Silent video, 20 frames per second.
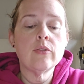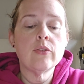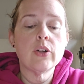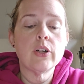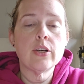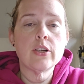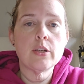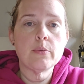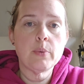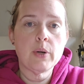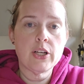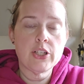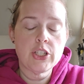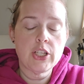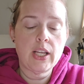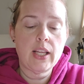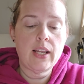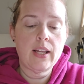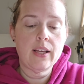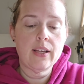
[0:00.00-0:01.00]
for her depression
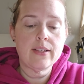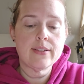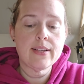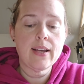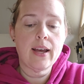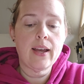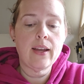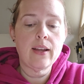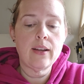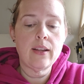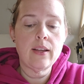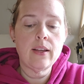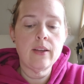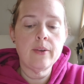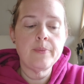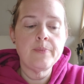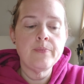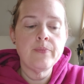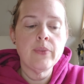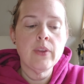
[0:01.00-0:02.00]
and anxiety,